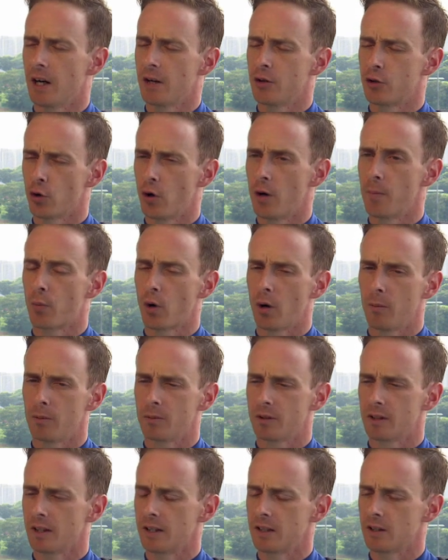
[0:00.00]
joint
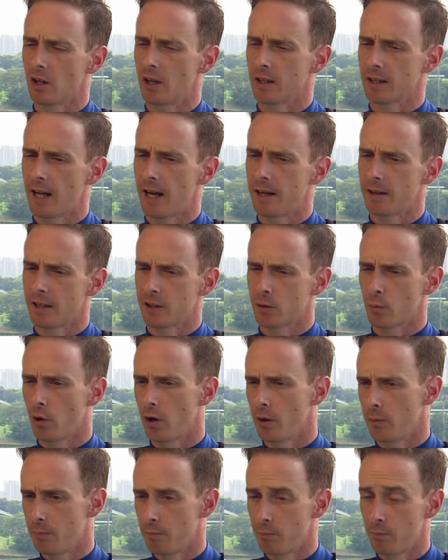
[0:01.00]
problems and things like that. That's
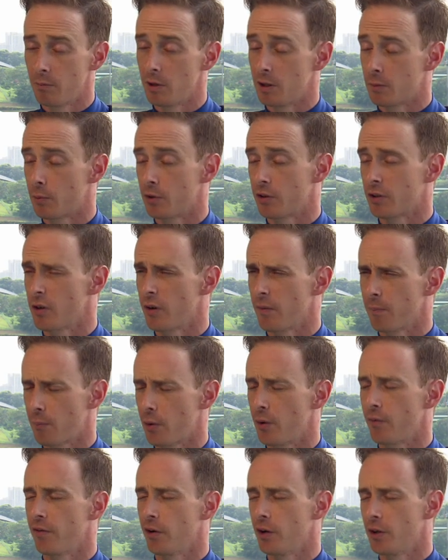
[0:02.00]
why his
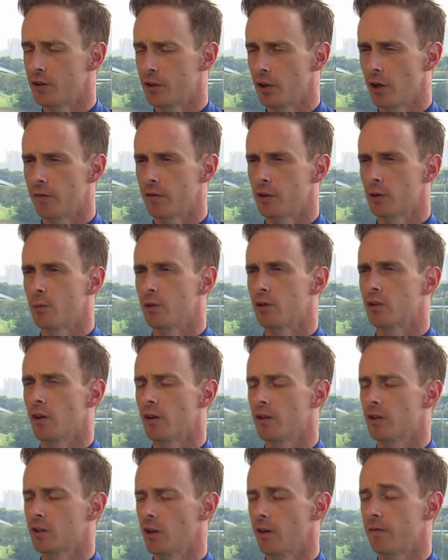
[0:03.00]
preferred surface was a
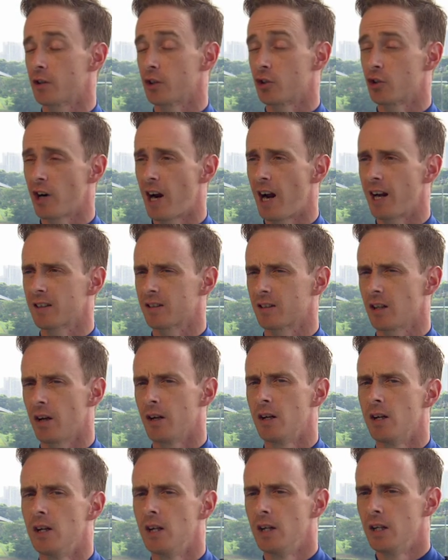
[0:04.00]
softer track. So
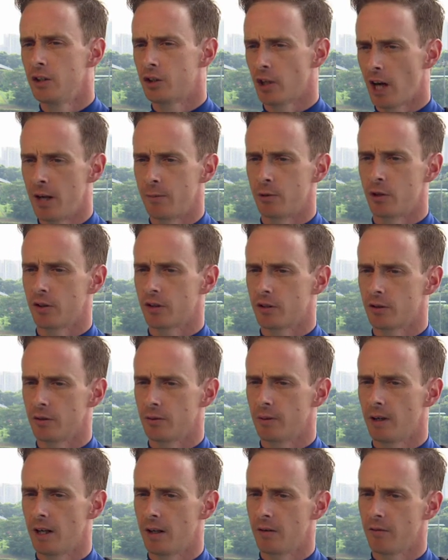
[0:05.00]
James used
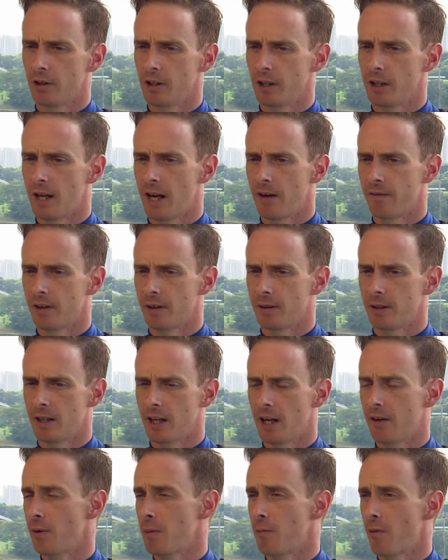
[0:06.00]
to really have
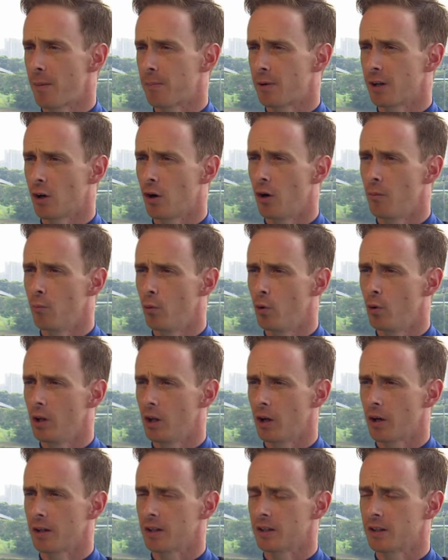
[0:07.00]
him wrapped in cotton wool a
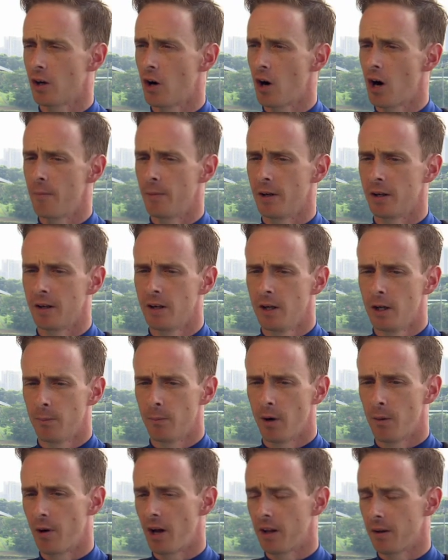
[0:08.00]
lot of the time, and
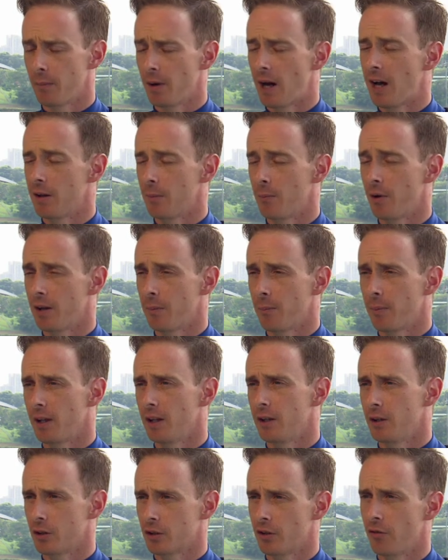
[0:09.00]
my other brother
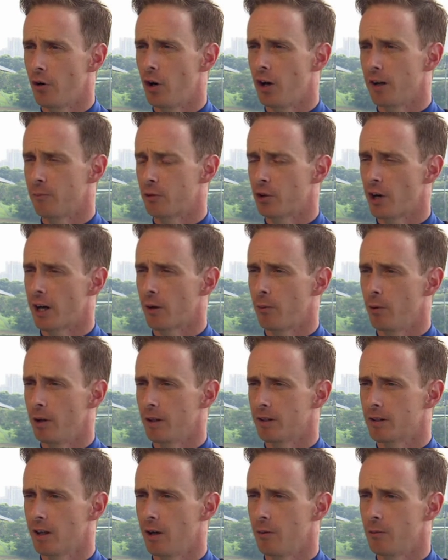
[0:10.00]
Billy used to ride him track
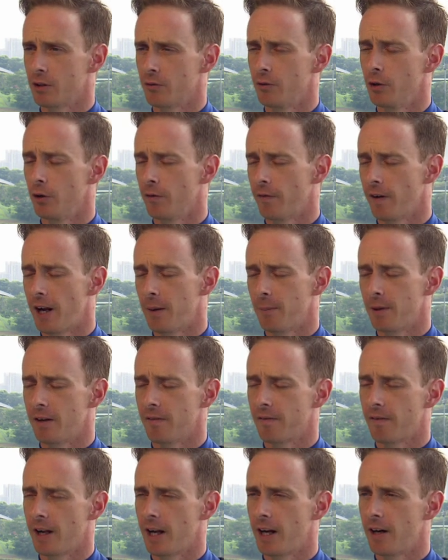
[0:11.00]
work. So it was a real family
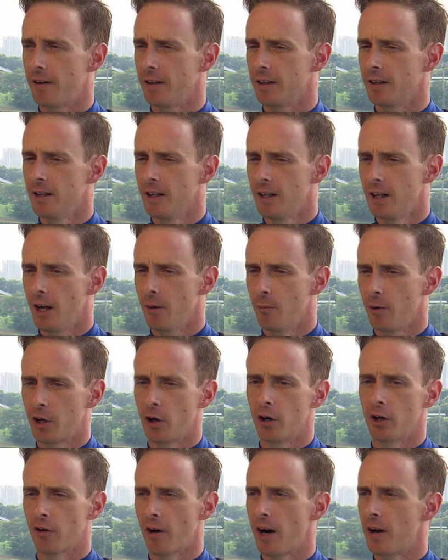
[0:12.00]
affair, and we
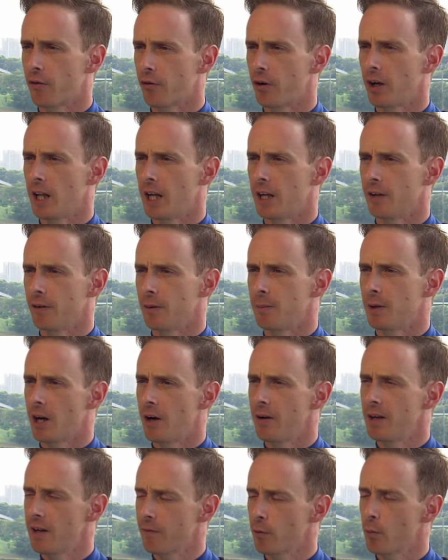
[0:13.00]
got a great thrill out of him.
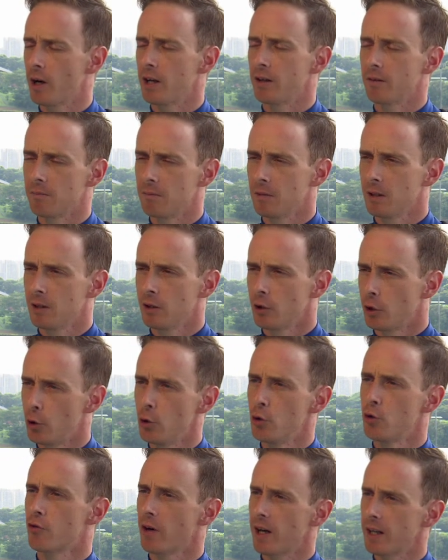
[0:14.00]
He never won
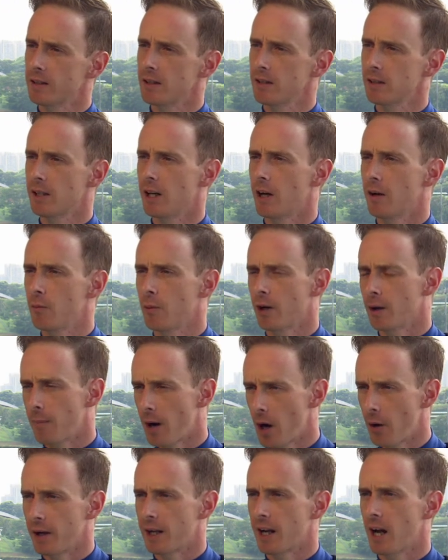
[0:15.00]
huge races. He won a
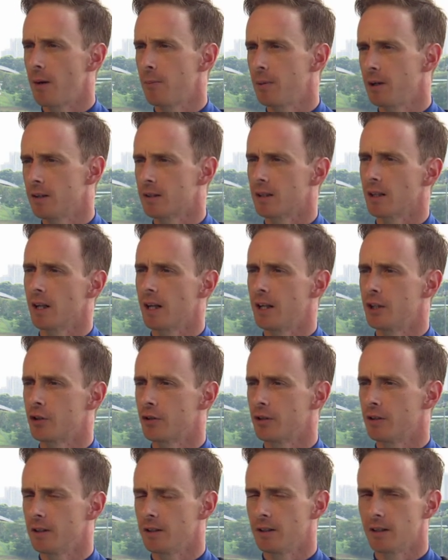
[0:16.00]
Maui Cup and a St
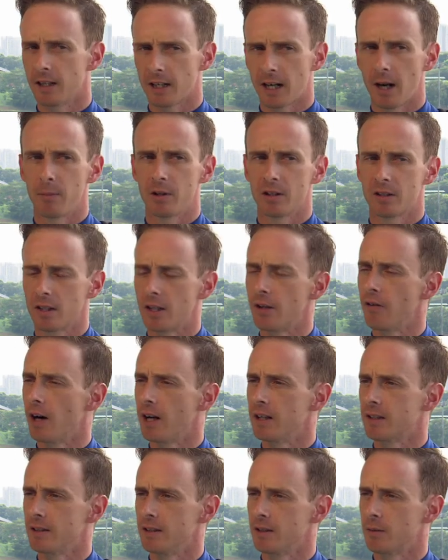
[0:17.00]
Ledger and a couple of city
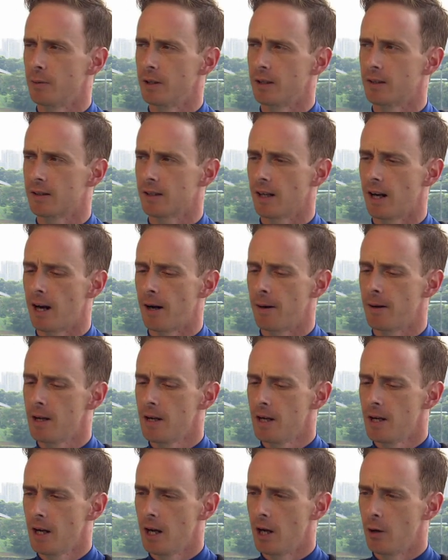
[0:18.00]
races, but
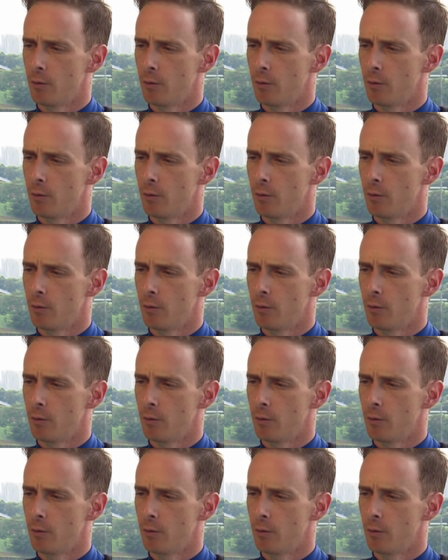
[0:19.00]
it